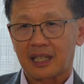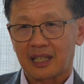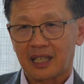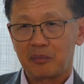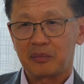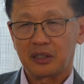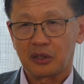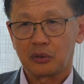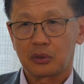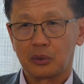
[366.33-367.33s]
can be
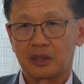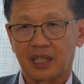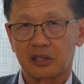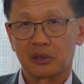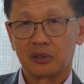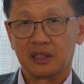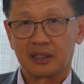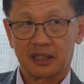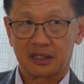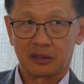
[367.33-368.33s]
due to
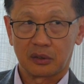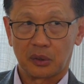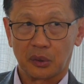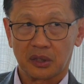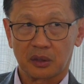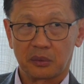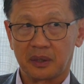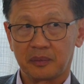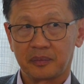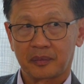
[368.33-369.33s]
gastrointestinal cause as
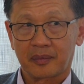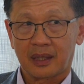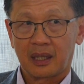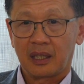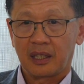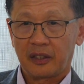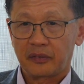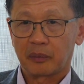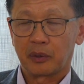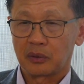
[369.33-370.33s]
well. If
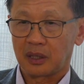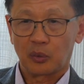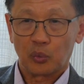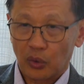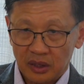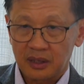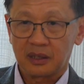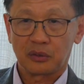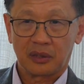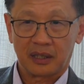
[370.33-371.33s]
the bloating wasn't
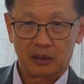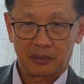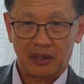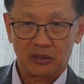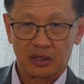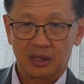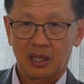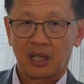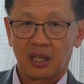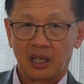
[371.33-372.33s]
due to adenomyosis,
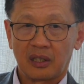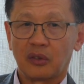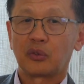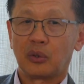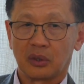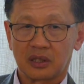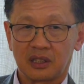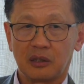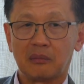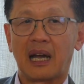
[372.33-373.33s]
and of course,
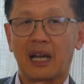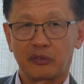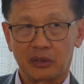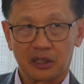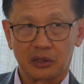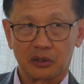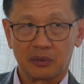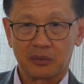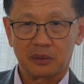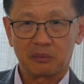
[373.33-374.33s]
you might have residual
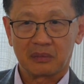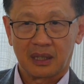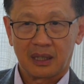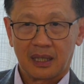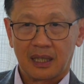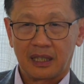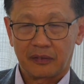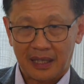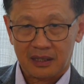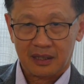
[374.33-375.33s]
symptoms.
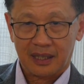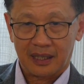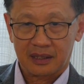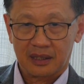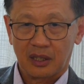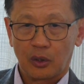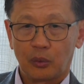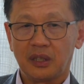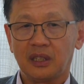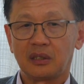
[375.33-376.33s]
If that's the case,
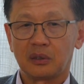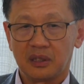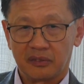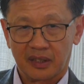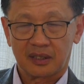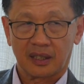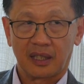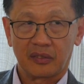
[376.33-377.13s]
we need to investigate